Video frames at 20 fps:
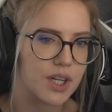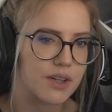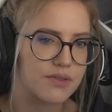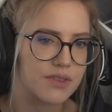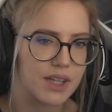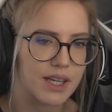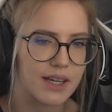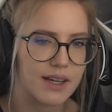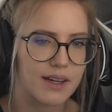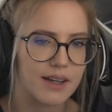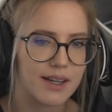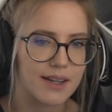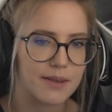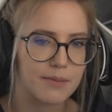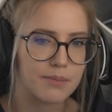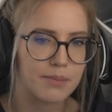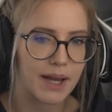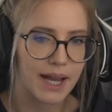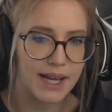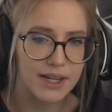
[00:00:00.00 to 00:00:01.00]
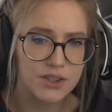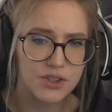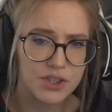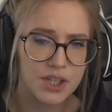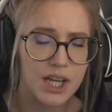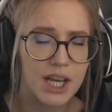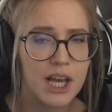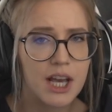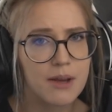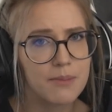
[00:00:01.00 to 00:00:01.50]
of the patch
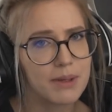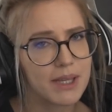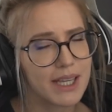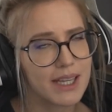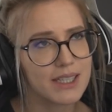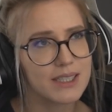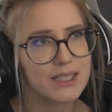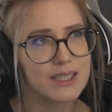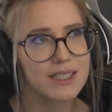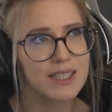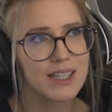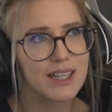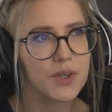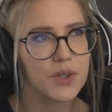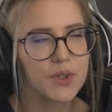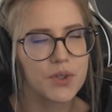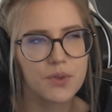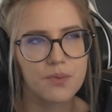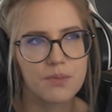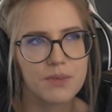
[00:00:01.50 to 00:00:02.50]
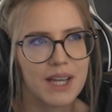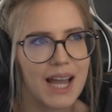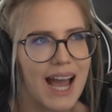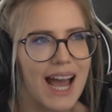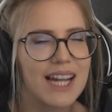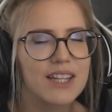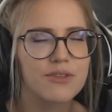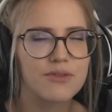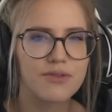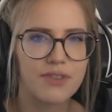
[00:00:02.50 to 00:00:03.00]
because you
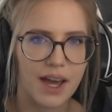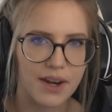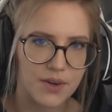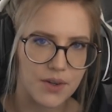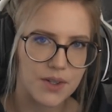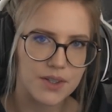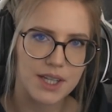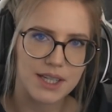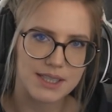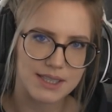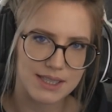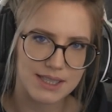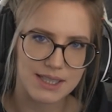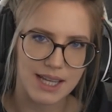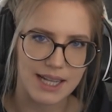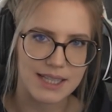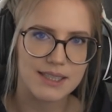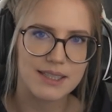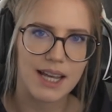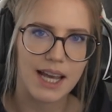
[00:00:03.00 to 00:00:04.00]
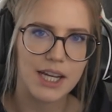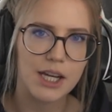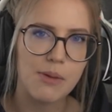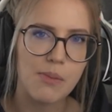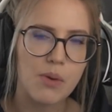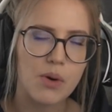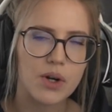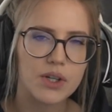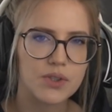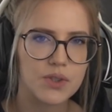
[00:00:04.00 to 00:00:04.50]
can't funnel that set
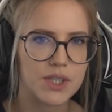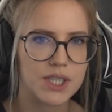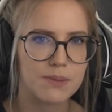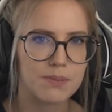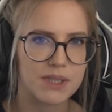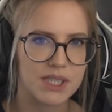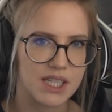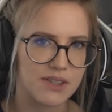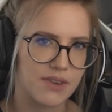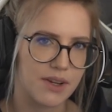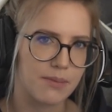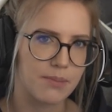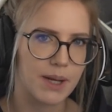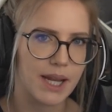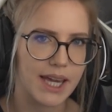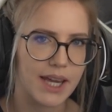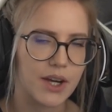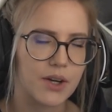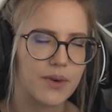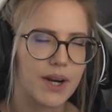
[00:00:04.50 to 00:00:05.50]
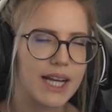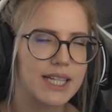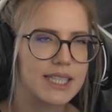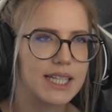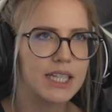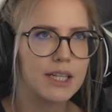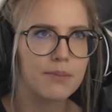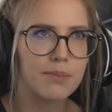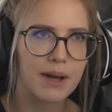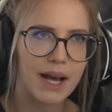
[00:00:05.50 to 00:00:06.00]
anymore to a specific player, right?
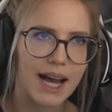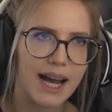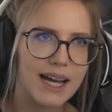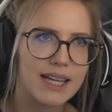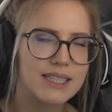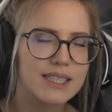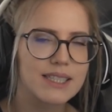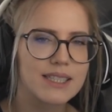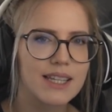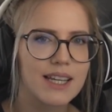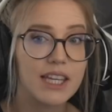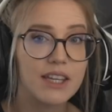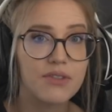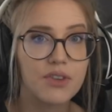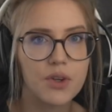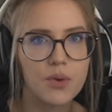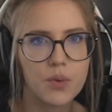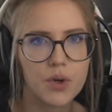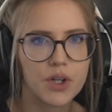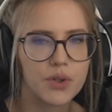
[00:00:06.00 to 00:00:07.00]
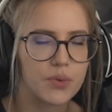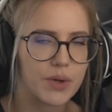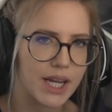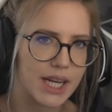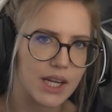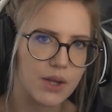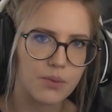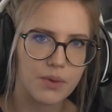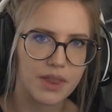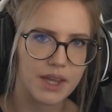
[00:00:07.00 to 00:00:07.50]
In the past, if you were
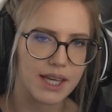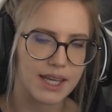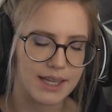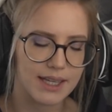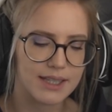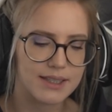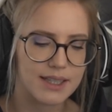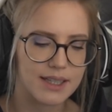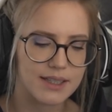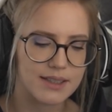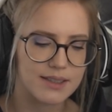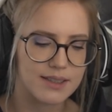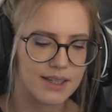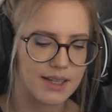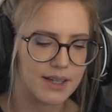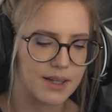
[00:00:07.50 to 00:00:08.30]
raiding with a guild that